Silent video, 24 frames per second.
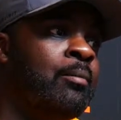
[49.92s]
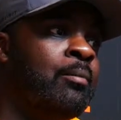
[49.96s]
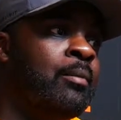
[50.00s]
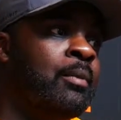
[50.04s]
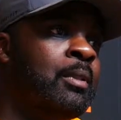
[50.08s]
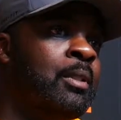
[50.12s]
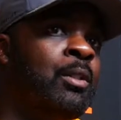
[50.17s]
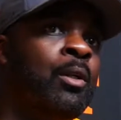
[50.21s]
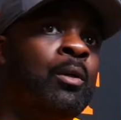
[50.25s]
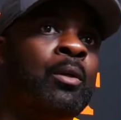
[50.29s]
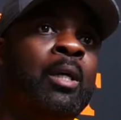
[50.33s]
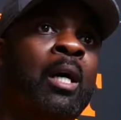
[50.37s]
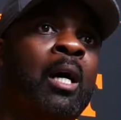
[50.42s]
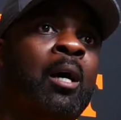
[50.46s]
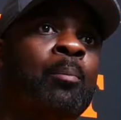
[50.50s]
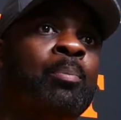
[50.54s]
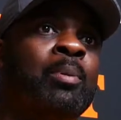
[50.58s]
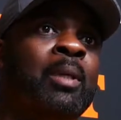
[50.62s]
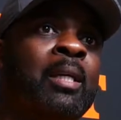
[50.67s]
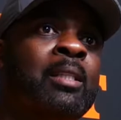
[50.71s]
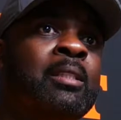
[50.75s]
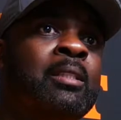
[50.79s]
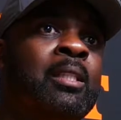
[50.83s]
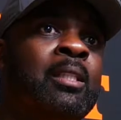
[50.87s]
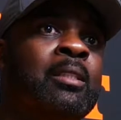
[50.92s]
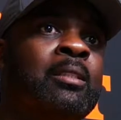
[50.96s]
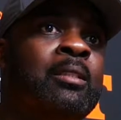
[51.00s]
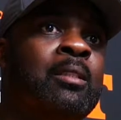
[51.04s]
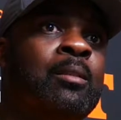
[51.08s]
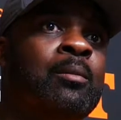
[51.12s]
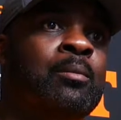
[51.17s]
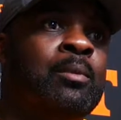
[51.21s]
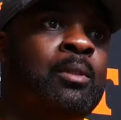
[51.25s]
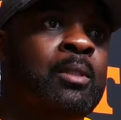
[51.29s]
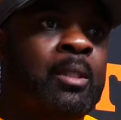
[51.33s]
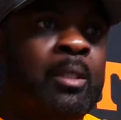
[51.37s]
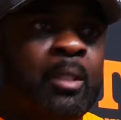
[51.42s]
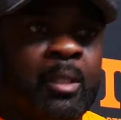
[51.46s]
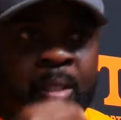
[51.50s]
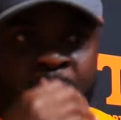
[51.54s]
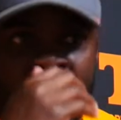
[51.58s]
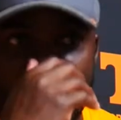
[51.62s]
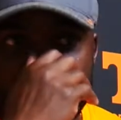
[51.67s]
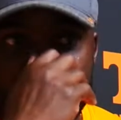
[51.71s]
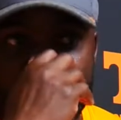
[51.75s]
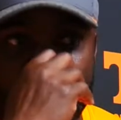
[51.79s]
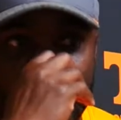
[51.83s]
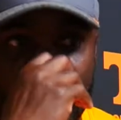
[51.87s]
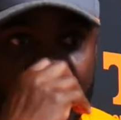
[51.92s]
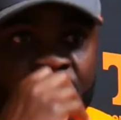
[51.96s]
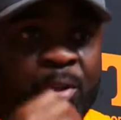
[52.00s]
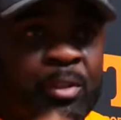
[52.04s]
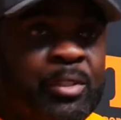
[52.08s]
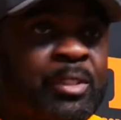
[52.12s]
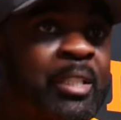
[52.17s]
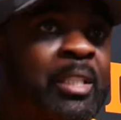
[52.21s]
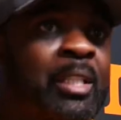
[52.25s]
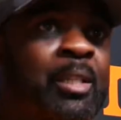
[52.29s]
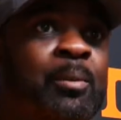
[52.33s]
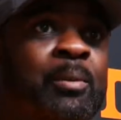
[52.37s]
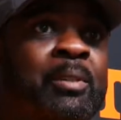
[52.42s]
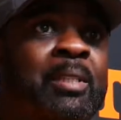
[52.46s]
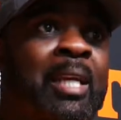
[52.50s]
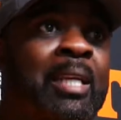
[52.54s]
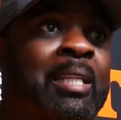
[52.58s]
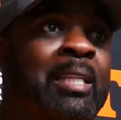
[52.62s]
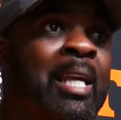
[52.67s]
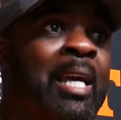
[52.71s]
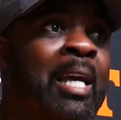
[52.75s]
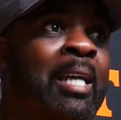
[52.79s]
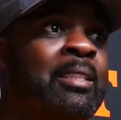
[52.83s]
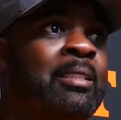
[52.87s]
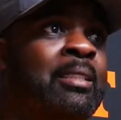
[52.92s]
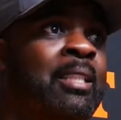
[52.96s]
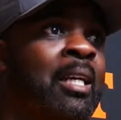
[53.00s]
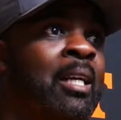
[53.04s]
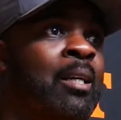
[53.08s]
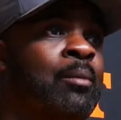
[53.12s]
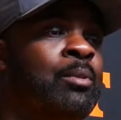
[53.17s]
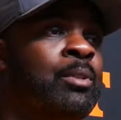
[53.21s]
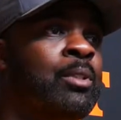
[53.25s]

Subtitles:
you know, complex systems at the university he was at last time.